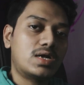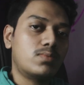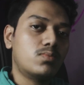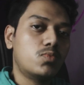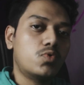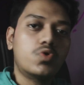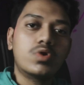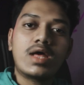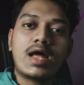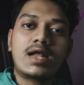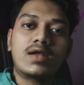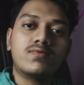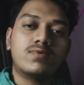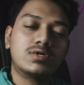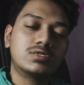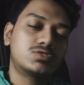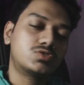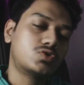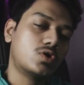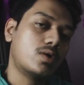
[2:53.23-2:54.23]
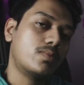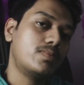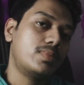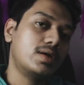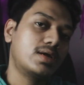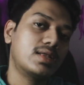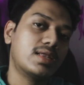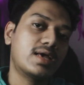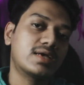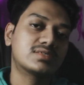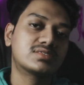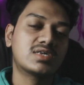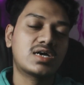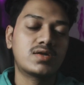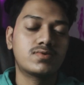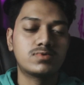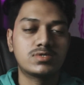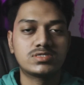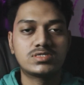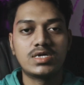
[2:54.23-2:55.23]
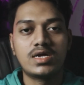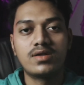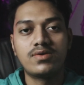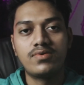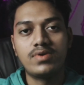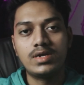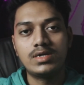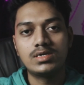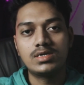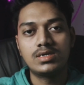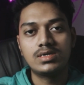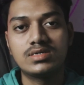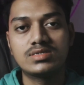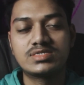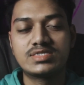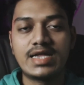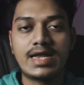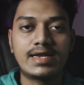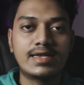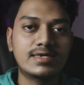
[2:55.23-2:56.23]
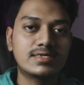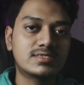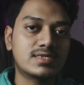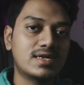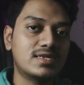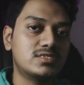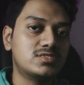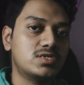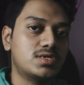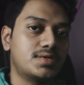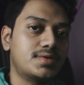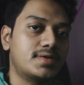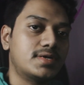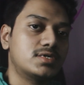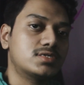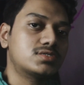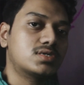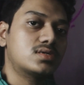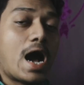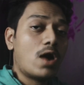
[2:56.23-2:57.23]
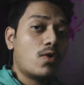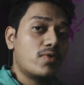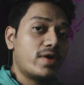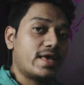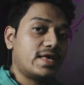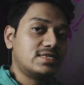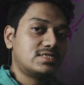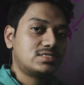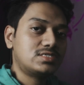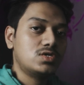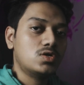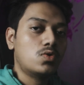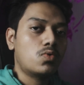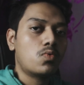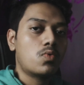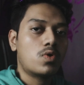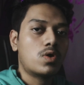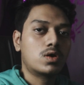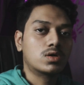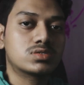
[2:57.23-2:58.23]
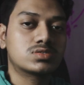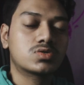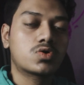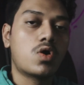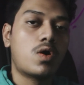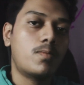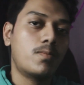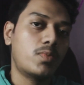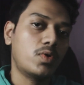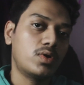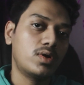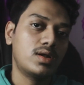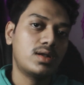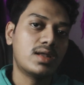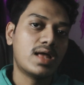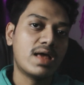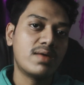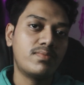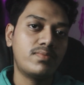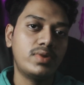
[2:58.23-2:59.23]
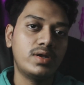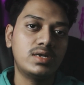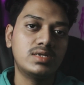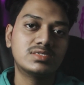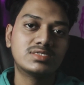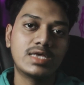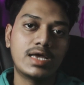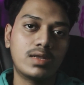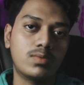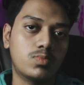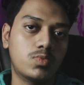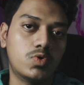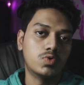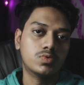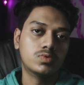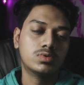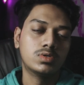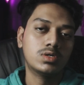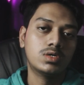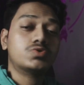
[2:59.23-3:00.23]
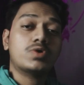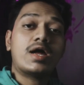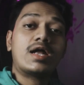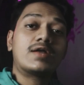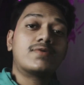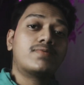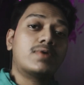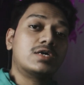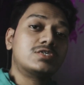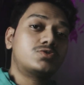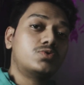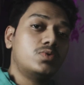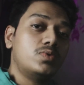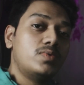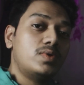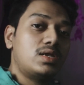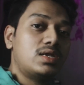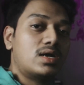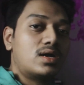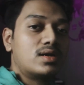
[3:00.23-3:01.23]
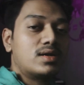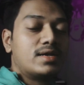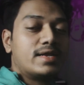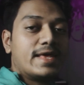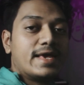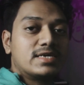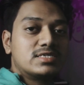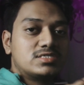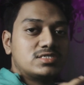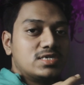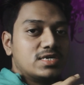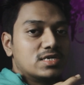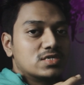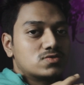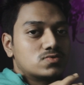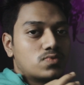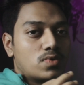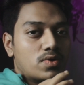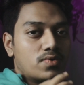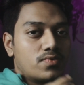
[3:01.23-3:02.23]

more advanced topic like server-side rendering, static-side generation, how SEO works, component libraries and more. So at first, we will learn Nuxt.js for